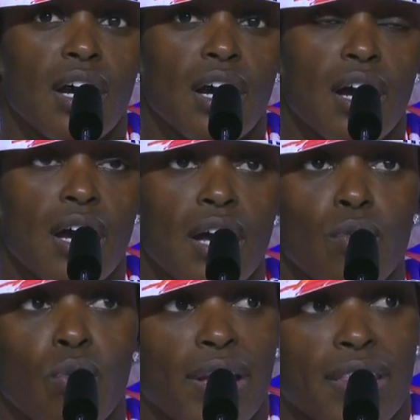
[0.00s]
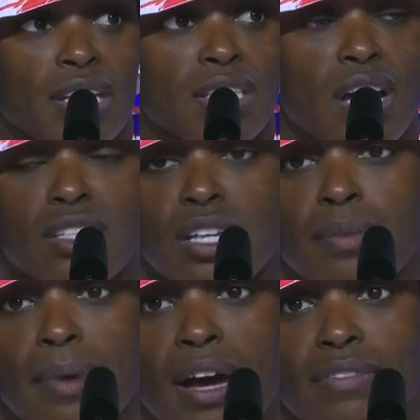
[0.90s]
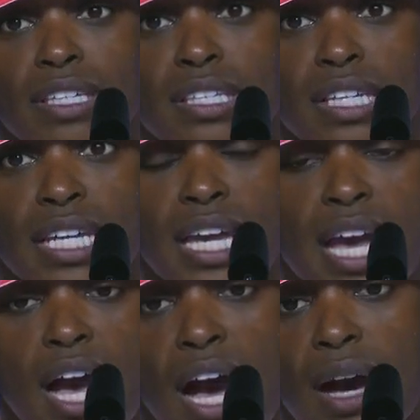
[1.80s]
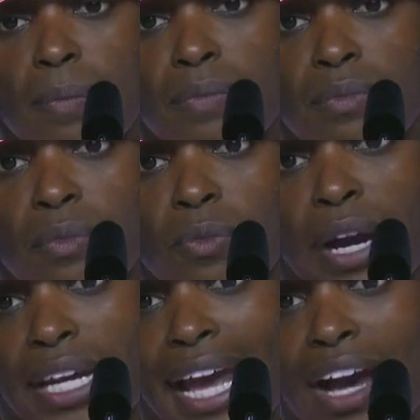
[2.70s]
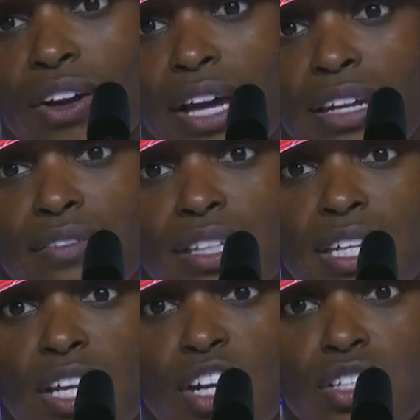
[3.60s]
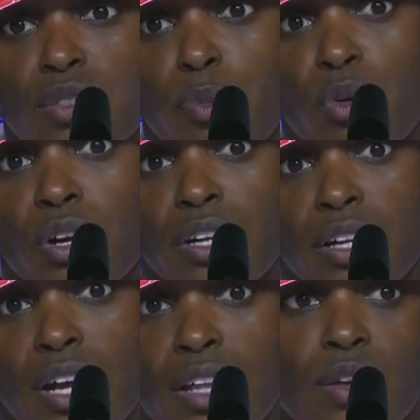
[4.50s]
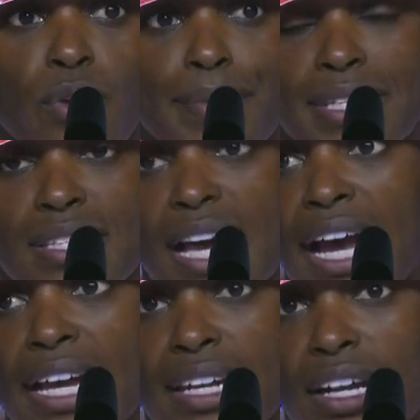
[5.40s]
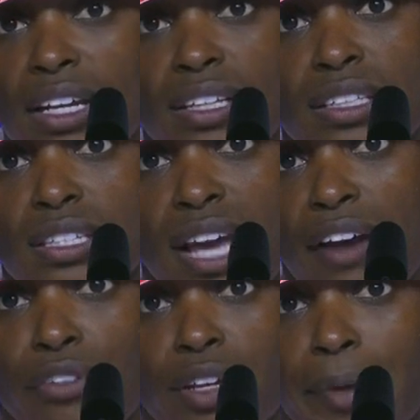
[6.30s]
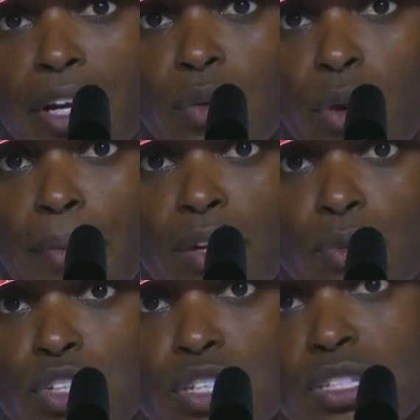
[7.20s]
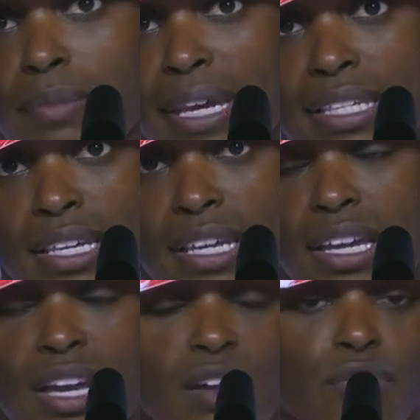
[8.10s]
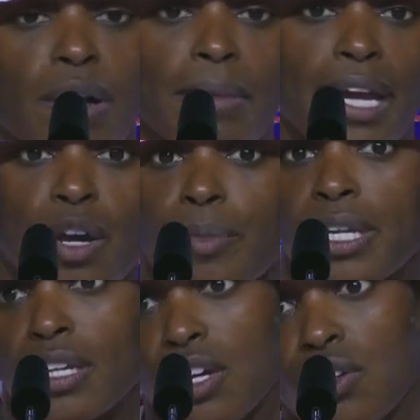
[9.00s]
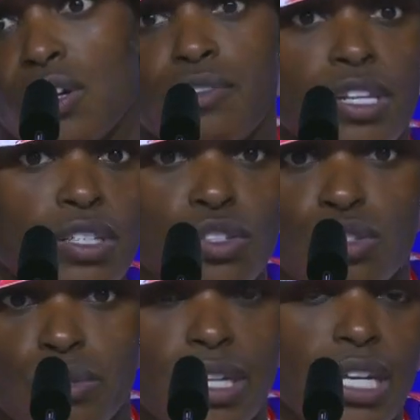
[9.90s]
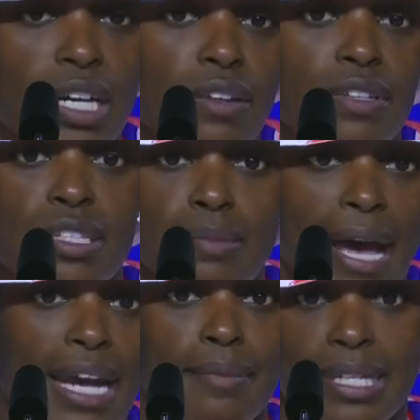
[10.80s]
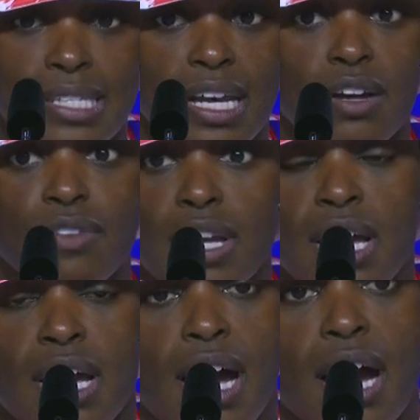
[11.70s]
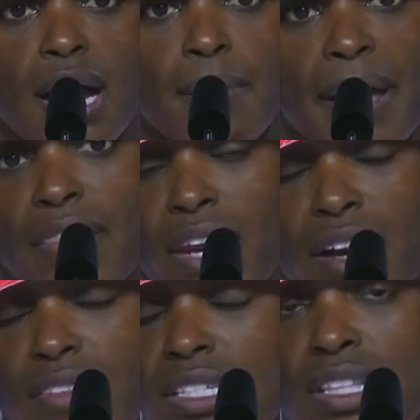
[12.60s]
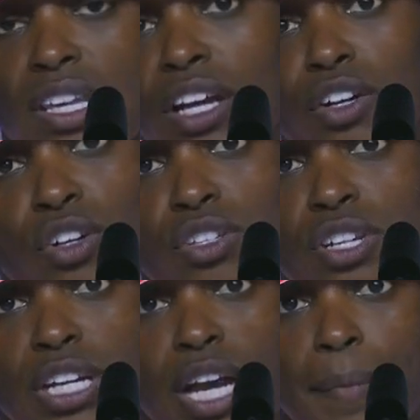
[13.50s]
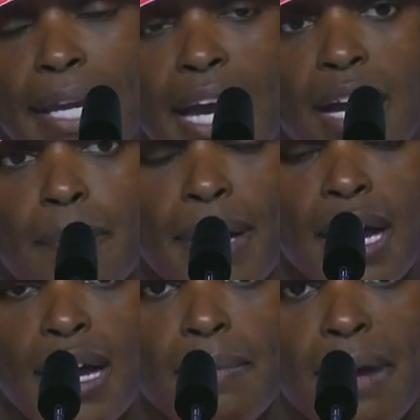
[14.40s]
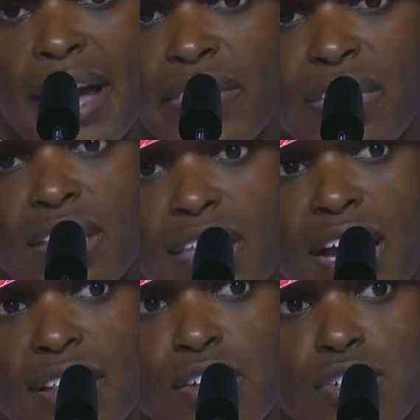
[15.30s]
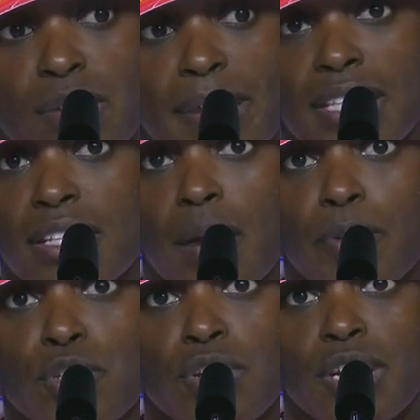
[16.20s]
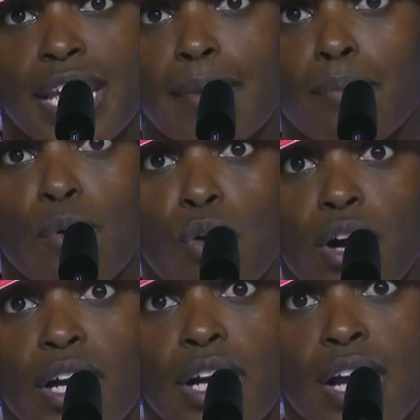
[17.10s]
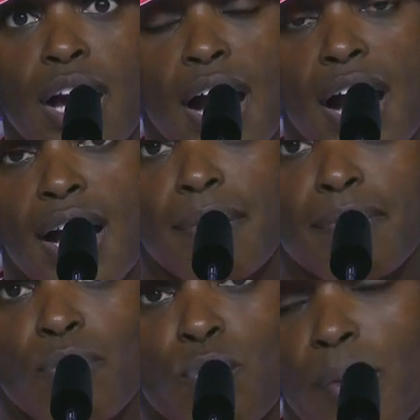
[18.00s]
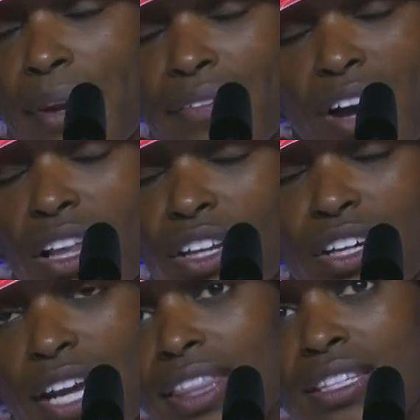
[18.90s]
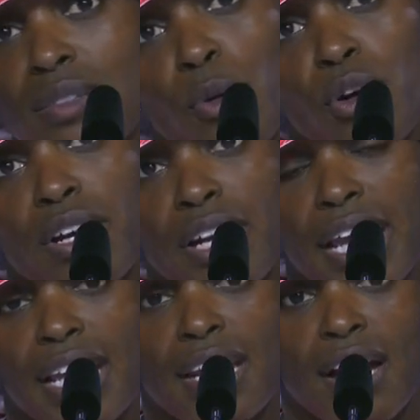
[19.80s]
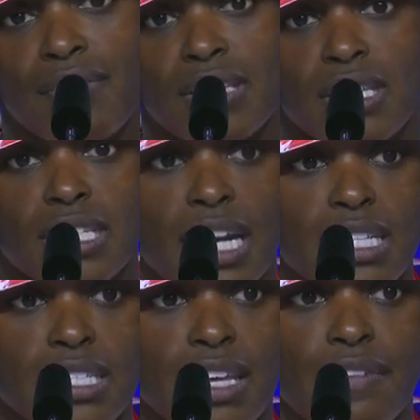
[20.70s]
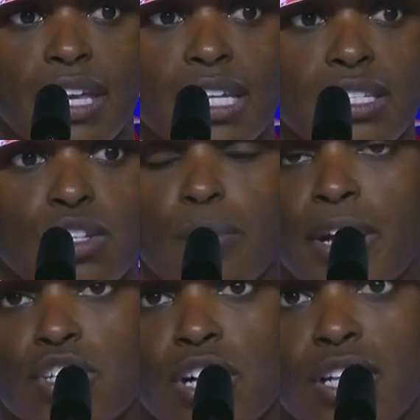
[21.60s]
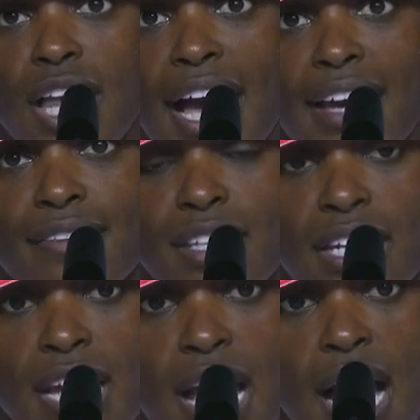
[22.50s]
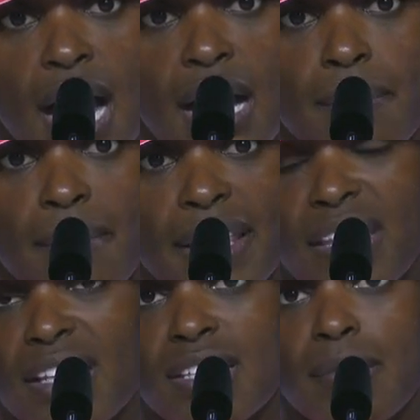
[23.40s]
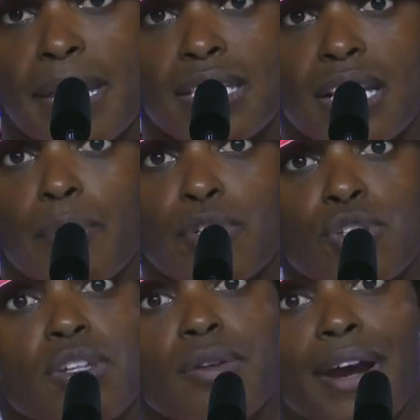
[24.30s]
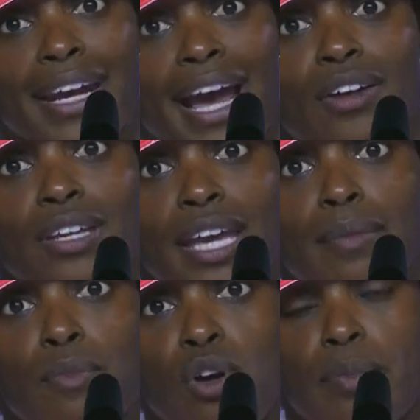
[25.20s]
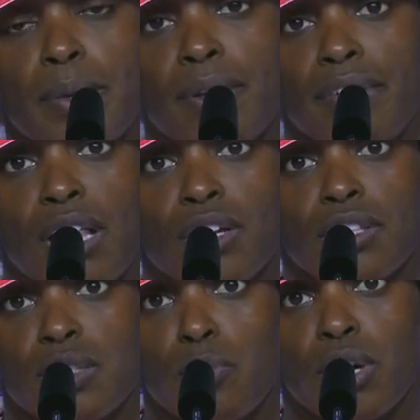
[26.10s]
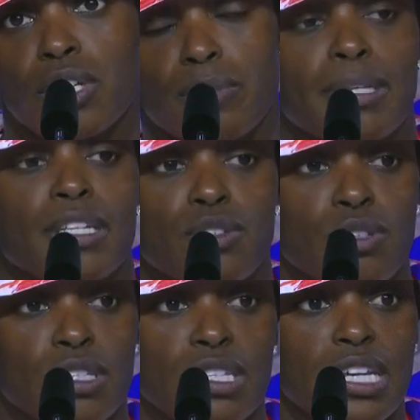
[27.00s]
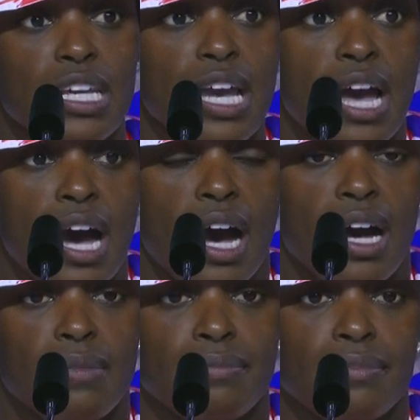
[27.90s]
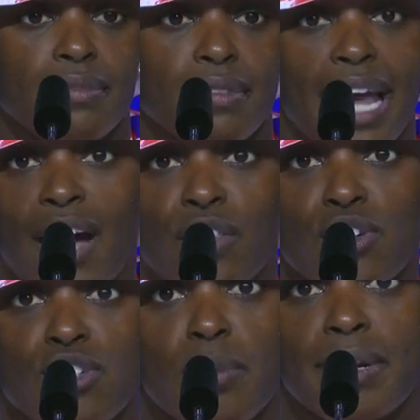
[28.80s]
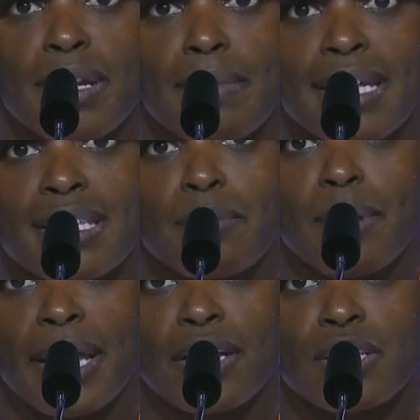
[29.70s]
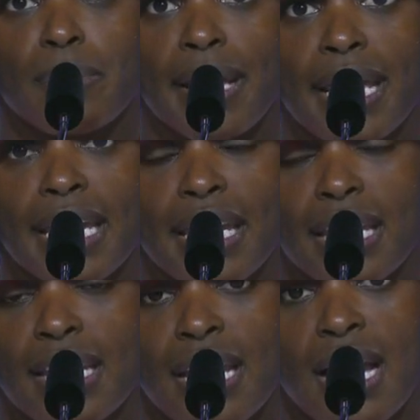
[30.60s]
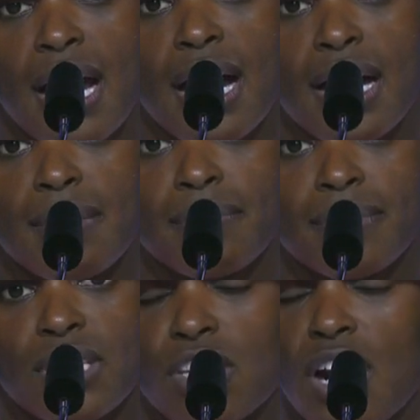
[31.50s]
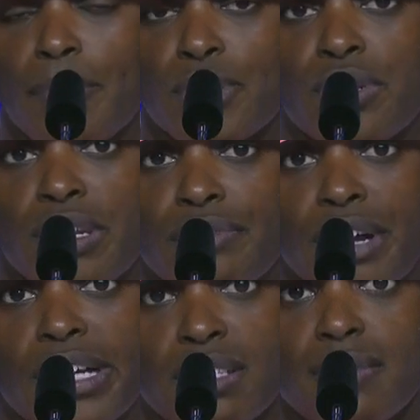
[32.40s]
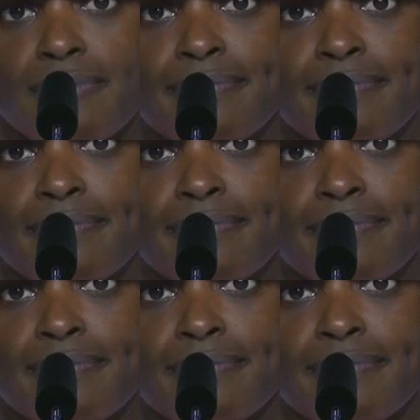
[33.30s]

Uh, well, I think it's awesome. Obviously, um, right now, kind of leading our sport on the women's side is African American women, which is amazing. From Naomi to Coco, Venus and Serena, obviously Maddie, myself um, and then obviously the younger girls that are coming up. Um, I think that there's an amazing opportunity to get more um, women of color in the sport, and obviously tennis is giving us so much in our lives, and um, I think it's an amazing opportunity right now to get more people of color in the sport because you can see um, now there's so many amazing players playing, and um, it's a good opportunity for us.